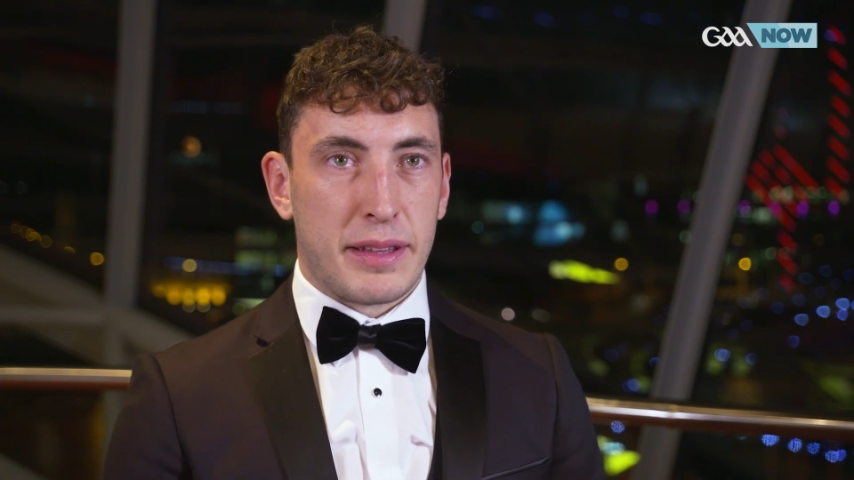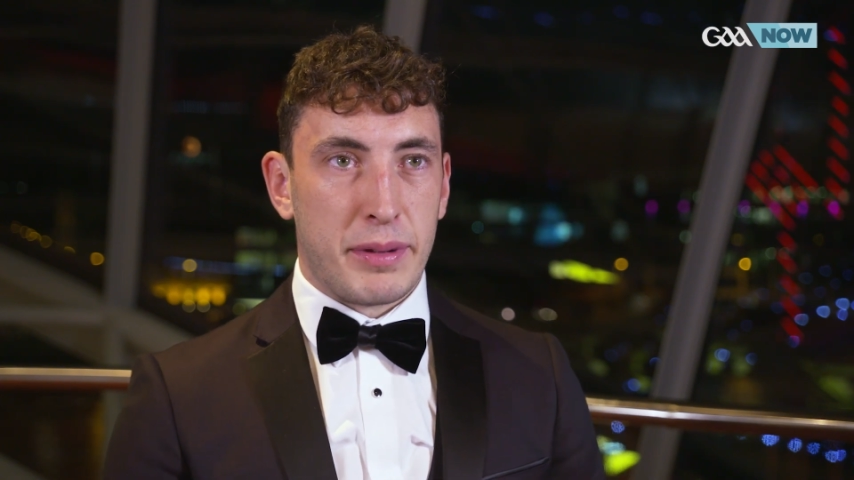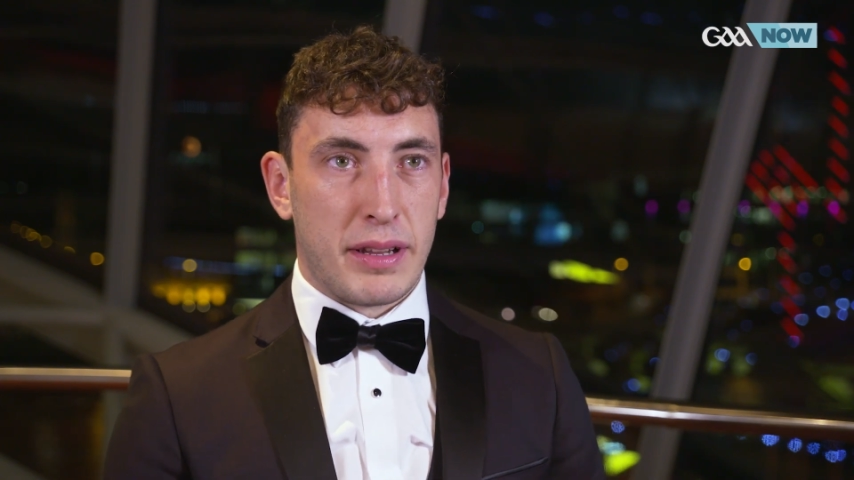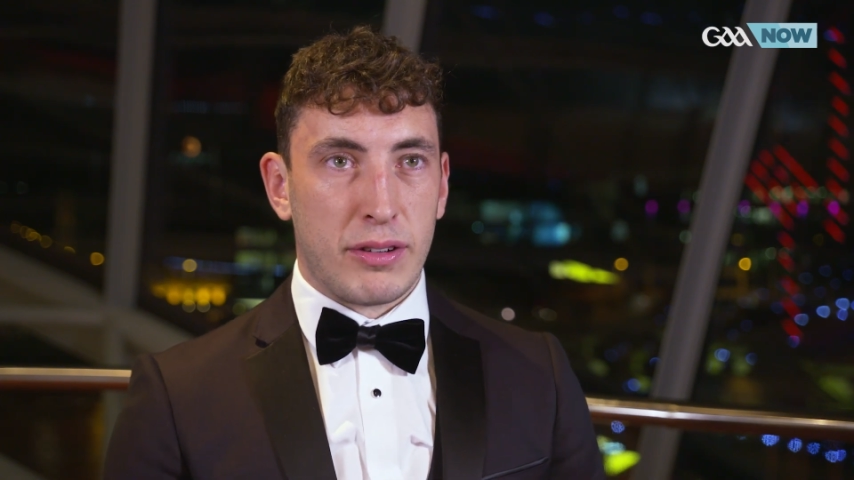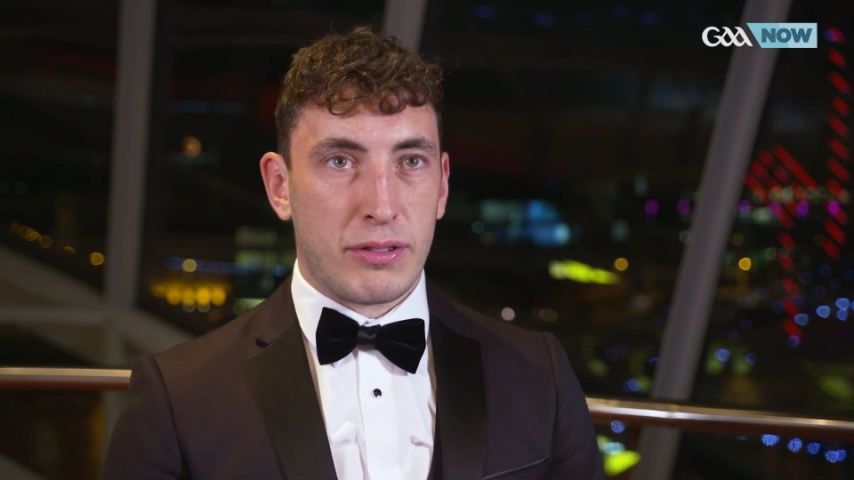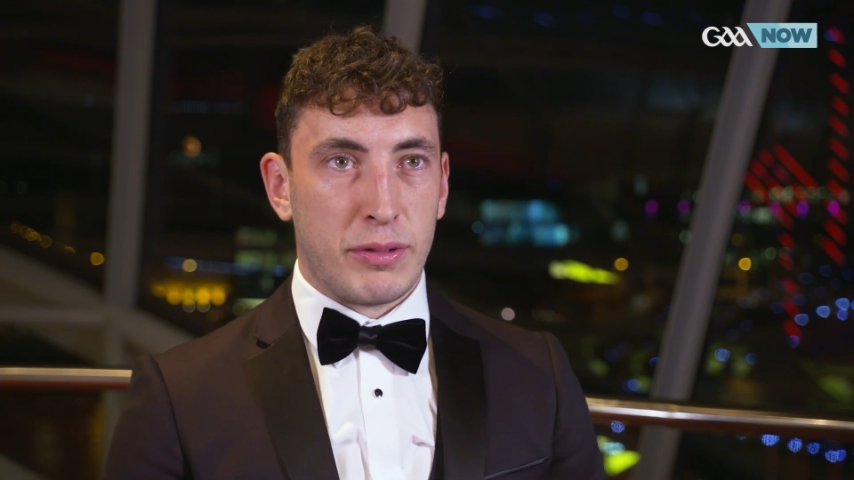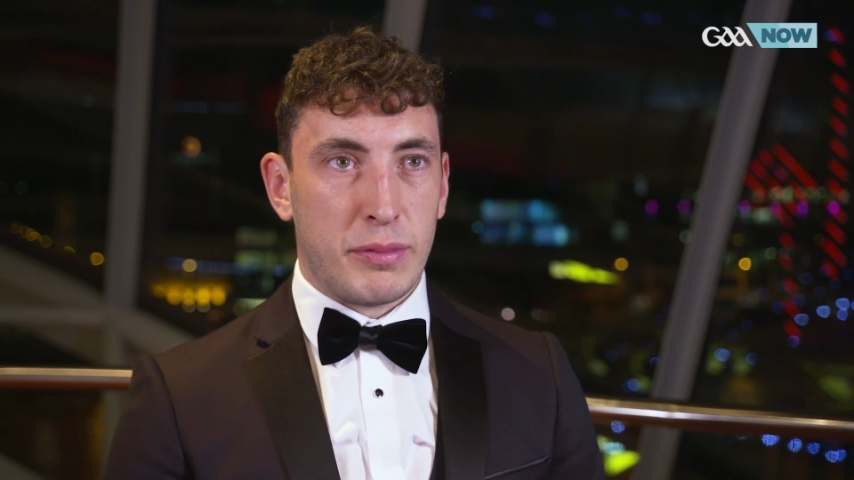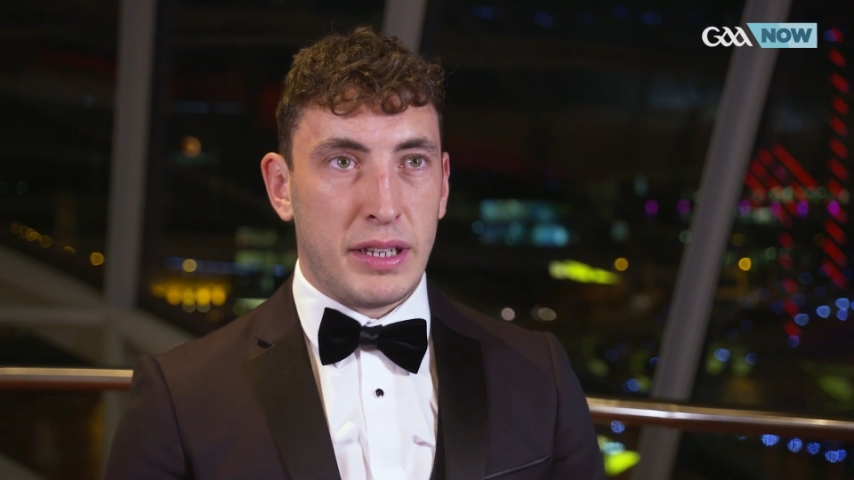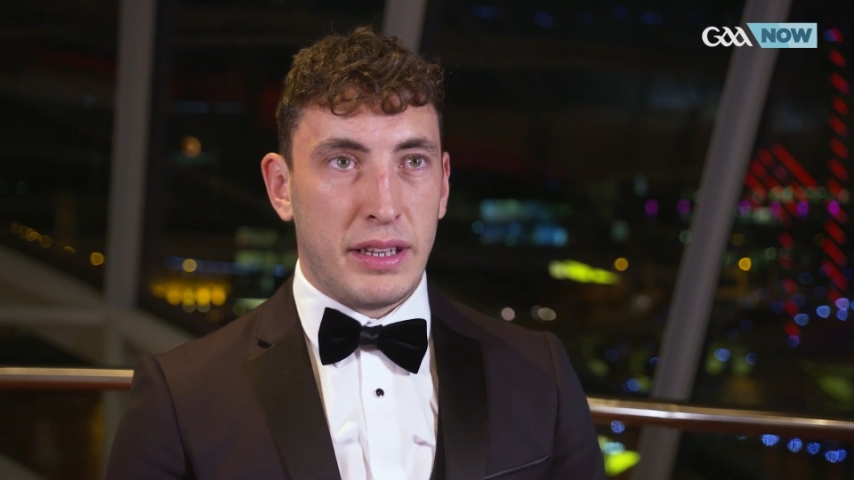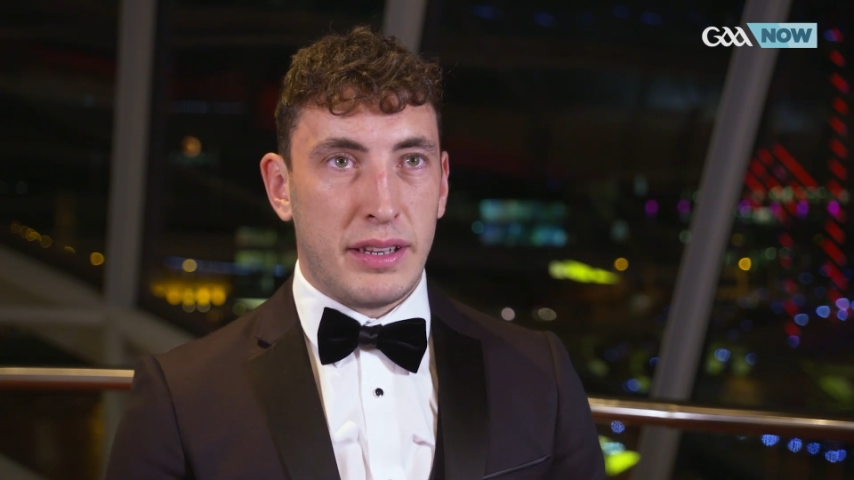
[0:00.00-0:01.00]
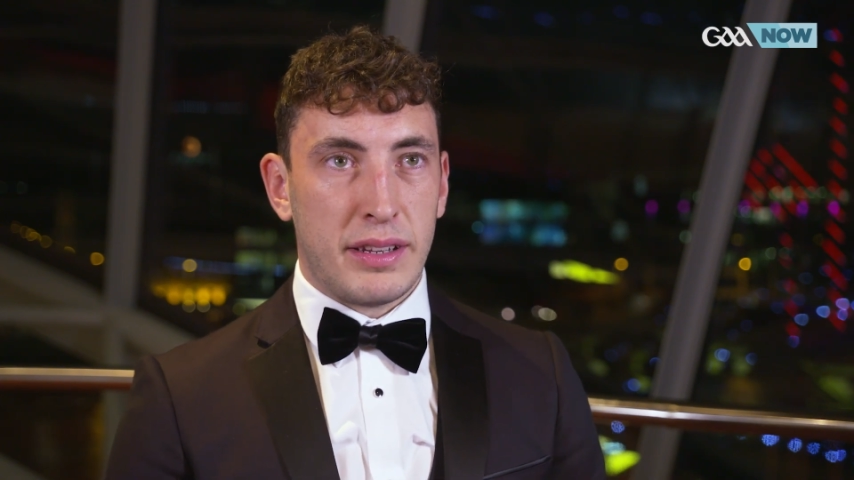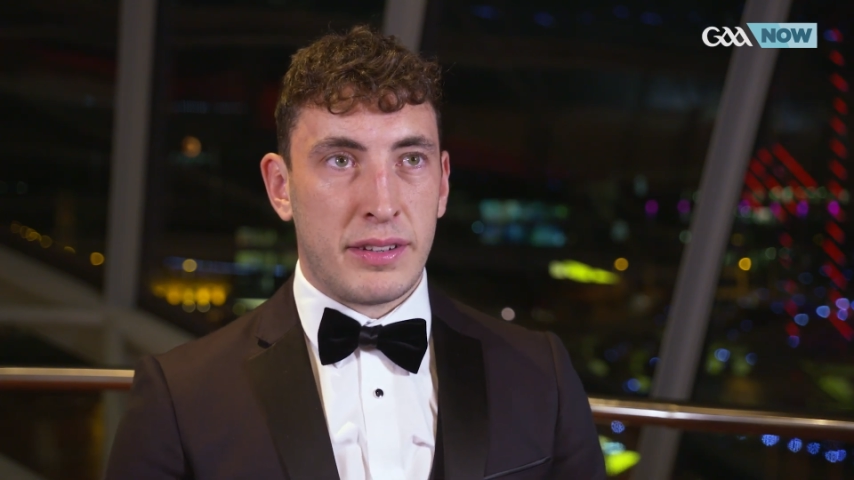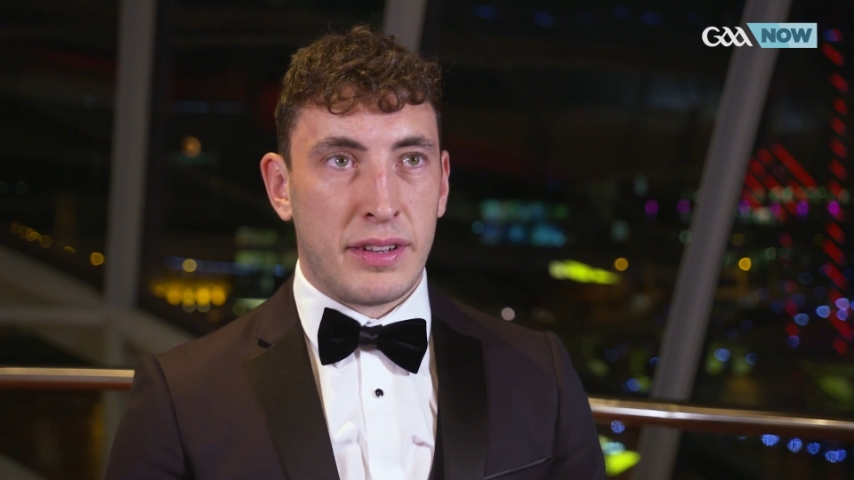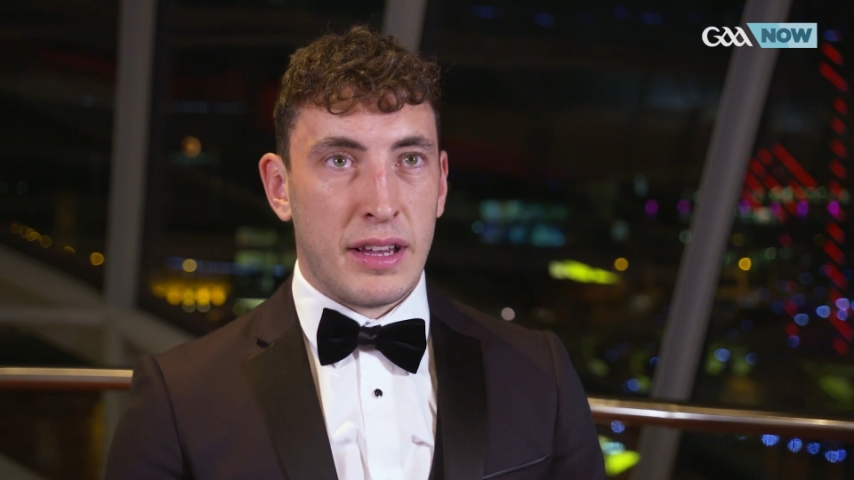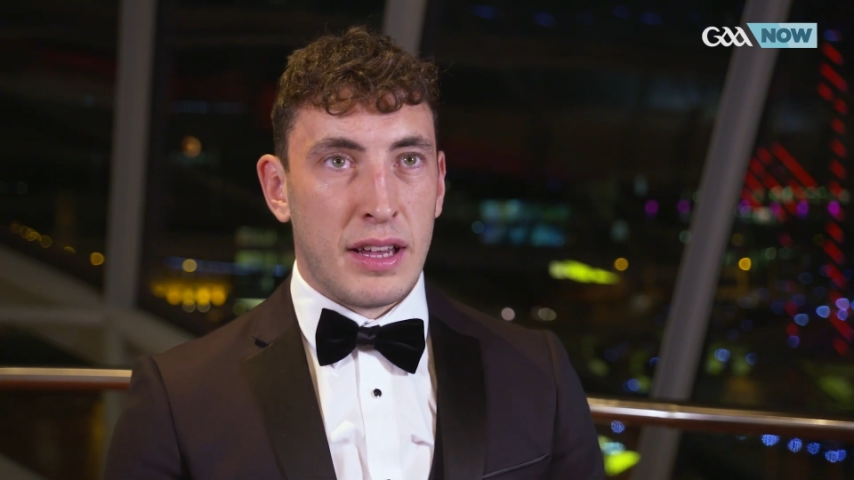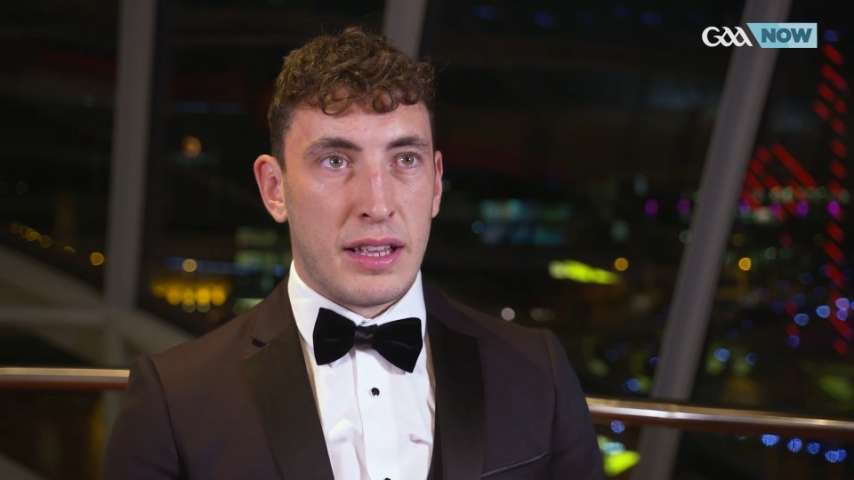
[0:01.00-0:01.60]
the bit of luck when we needed it,